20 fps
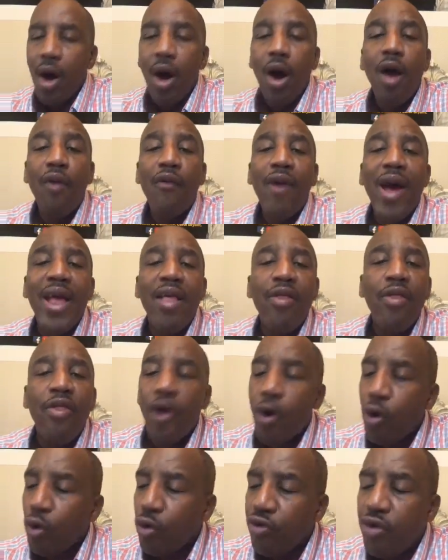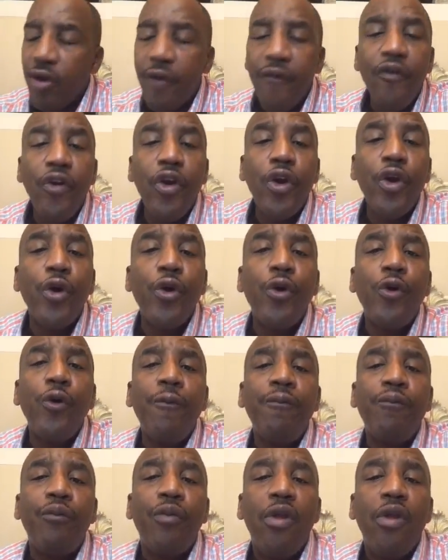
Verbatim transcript: All right, those of you